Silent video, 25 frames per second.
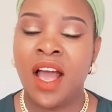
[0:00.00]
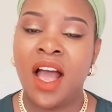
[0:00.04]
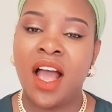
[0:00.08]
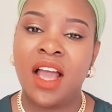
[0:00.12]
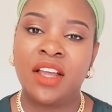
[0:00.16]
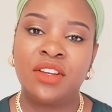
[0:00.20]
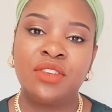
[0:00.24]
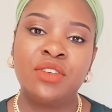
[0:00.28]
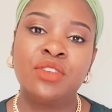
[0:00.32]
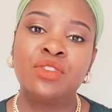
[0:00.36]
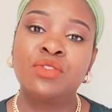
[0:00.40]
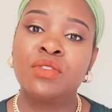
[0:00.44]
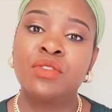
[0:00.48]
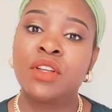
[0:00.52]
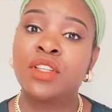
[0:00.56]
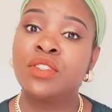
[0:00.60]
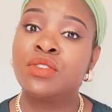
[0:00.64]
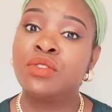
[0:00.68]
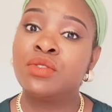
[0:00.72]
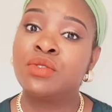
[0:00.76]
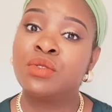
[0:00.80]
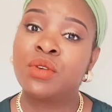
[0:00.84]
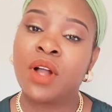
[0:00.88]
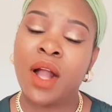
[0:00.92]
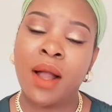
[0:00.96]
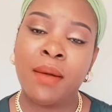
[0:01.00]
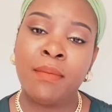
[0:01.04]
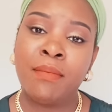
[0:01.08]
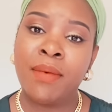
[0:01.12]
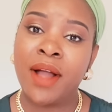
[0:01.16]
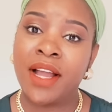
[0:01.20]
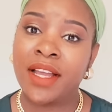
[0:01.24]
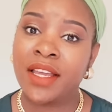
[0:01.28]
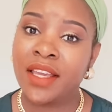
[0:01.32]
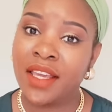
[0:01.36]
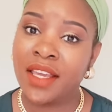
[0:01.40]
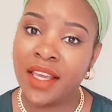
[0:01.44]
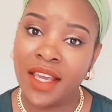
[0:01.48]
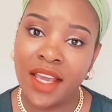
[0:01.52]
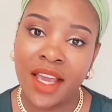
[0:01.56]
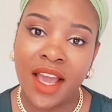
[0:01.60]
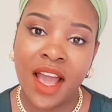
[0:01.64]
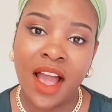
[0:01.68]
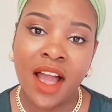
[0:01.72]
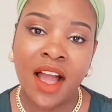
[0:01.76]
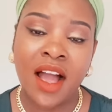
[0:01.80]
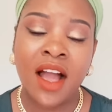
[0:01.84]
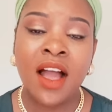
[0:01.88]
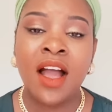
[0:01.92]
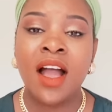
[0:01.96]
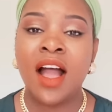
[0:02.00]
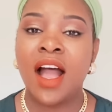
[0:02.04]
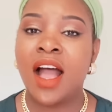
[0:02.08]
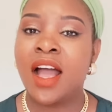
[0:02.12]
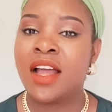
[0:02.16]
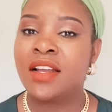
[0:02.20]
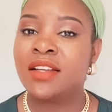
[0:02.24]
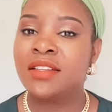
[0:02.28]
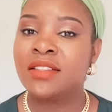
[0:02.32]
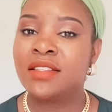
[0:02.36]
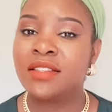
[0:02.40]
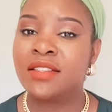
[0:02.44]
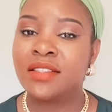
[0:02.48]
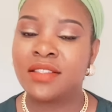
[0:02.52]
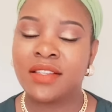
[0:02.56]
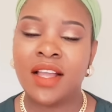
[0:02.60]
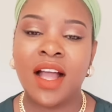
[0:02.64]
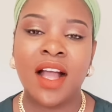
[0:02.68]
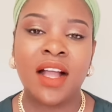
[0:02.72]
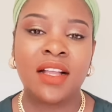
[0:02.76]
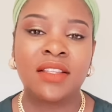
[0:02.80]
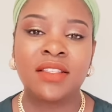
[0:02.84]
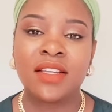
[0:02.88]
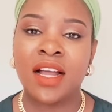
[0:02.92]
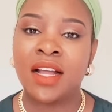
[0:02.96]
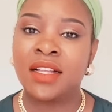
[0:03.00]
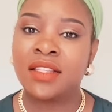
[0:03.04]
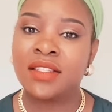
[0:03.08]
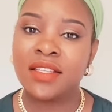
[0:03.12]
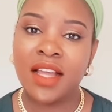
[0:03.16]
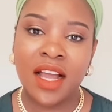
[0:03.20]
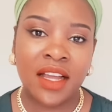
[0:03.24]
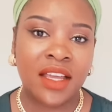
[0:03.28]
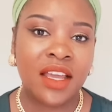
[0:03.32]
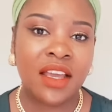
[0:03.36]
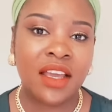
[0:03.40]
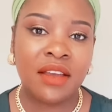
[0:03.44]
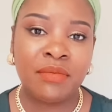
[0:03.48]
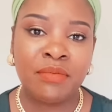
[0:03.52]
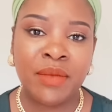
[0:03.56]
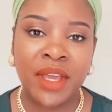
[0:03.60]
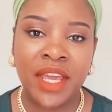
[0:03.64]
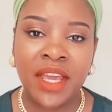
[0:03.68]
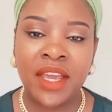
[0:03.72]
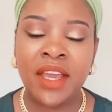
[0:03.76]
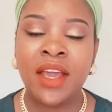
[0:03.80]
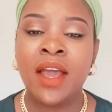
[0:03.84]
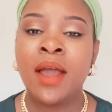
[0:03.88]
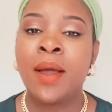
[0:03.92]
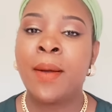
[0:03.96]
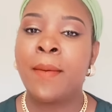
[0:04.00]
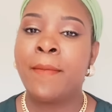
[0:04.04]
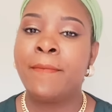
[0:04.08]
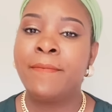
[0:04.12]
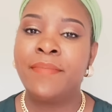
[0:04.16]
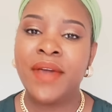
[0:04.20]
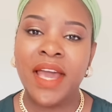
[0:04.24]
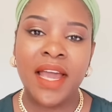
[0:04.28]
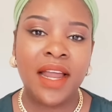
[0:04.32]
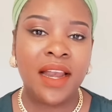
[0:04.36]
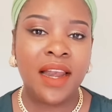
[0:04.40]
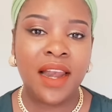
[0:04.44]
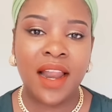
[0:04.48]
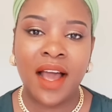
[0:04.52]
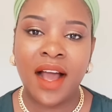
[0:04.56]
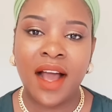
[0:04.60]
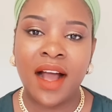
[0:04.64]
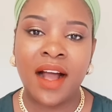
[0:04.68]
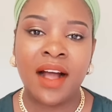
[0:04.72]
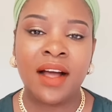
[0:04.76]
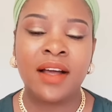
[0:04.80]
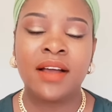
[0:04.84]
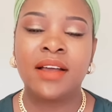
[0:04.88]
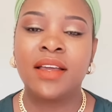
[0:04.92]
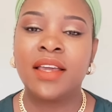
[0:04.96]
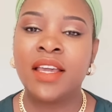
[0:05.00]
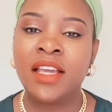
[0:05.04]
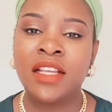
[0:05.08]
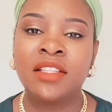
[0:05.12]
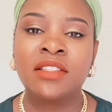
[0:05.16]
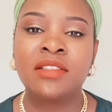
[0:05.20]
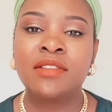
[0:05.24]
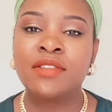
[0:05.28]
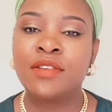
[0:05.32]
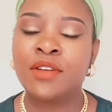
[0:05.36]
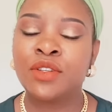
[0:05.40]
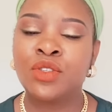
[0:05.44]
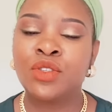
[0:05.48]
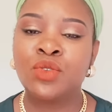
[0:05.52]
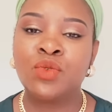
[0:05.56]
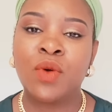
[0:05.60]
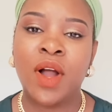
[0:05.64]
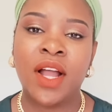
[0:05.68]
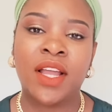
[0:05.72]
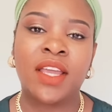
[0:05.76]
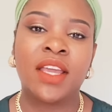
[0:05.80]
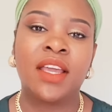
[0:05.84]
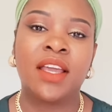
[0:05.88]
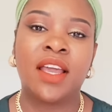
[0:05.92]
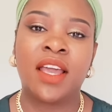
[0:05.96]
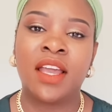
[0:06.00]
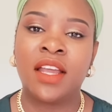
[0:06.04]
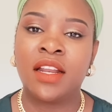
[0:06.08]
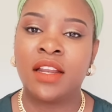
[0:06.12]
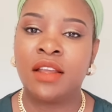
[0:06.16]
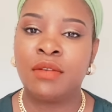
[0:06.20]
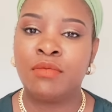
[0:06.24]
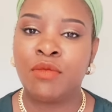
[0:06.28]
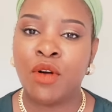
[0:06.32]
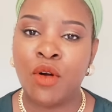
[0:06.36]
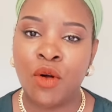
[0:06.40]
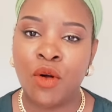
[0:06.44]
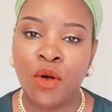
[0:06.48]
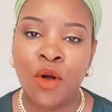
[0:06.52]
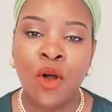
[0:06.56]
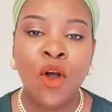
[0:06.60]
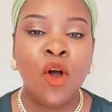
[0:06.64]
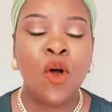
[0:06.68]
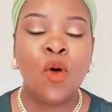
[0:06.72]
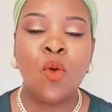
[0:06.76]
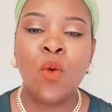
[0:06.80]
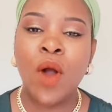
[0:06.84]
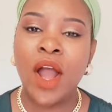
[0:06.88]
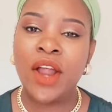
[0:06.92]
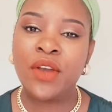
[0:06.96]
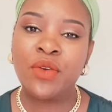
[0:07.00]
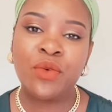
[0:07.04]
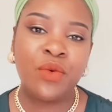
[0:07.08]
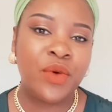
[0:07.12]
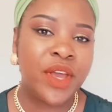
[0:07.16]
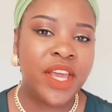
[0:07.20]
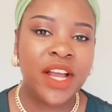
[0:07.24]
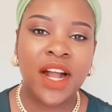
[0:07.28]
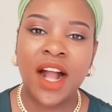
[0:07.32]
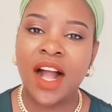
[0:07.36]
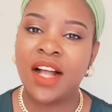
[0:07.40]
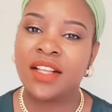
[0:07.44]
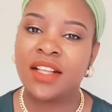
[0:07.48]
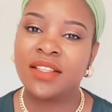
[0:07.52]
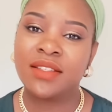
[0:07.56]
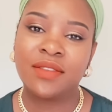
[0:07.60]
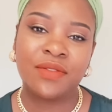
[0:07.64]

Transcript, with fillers: I don't want you to come back here and start attacking me, Bella, it's not working anymore. 1 week has